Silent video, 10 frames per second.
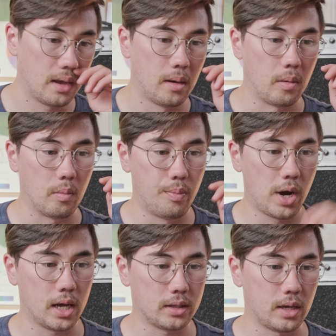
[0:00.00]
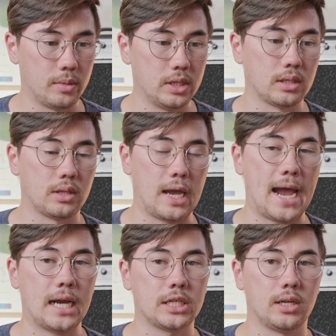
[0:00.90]
But that means that the
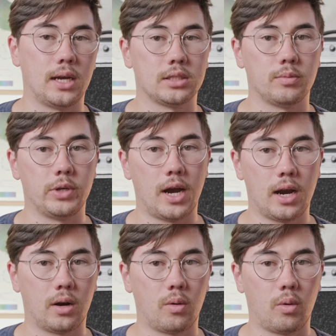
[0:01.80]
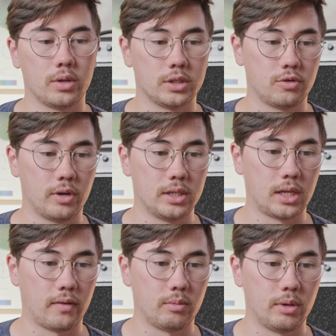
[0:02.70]
action has to be higher, or the strings
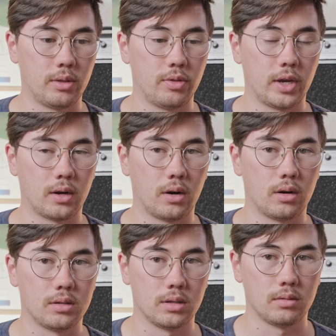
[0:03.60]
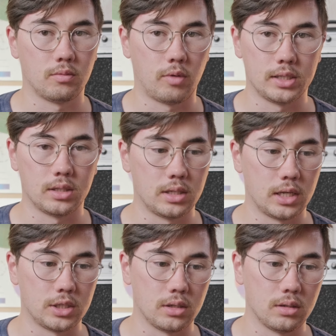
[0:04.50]
have to be thicker to raise the
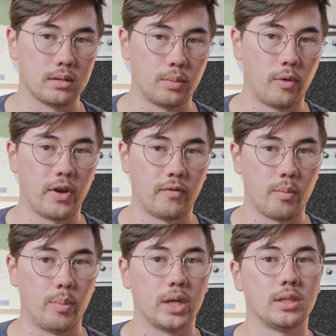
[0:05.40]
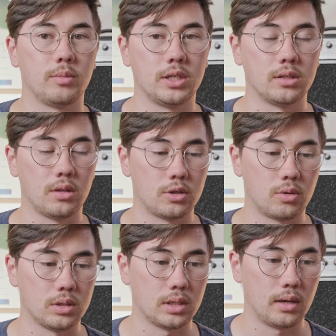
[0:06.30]
tension to prevent from buzzing because of the
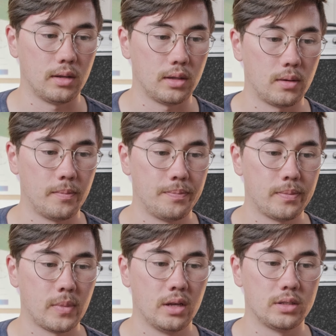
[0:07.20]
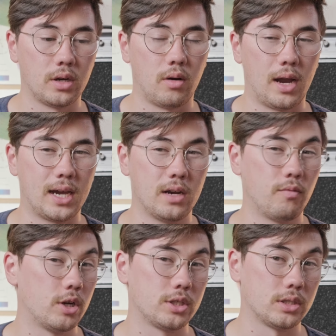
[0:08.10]
short scale length. So I kind of
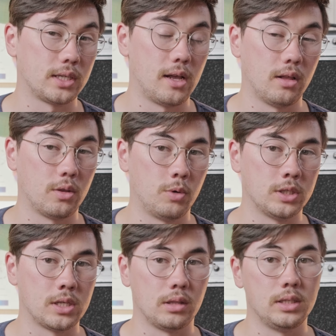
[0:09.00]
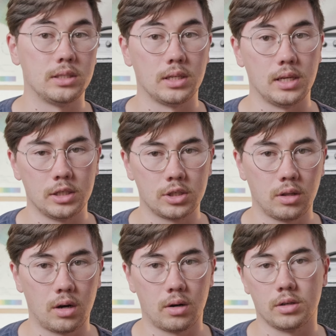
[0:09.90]
wish the scale length was at least an inch
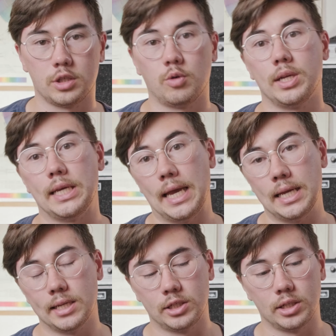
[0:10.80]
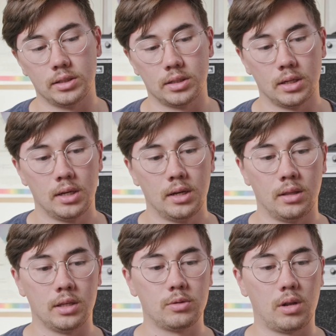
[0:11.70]
longer to 28 inches,
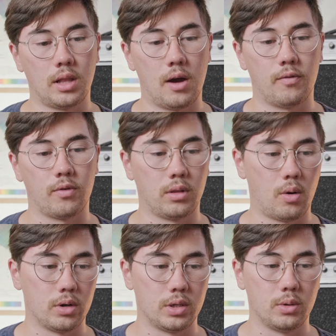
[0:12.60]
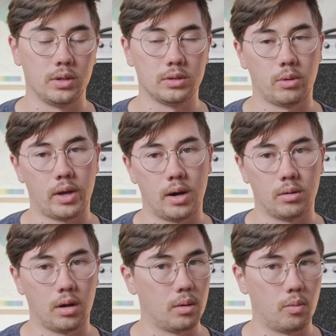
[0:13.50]
and this would allow for lower tunings
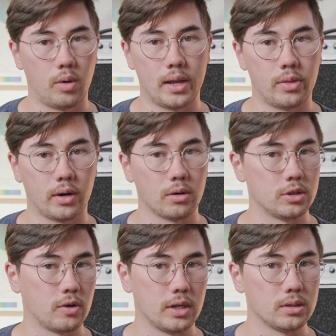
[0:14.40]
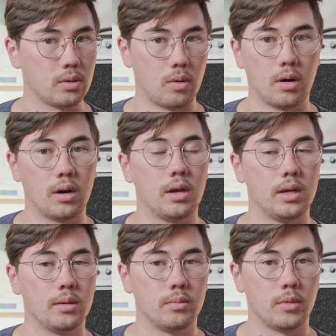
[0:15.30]
without way thicker strings or
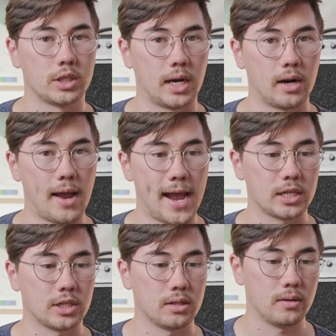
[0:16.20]
a much higher action.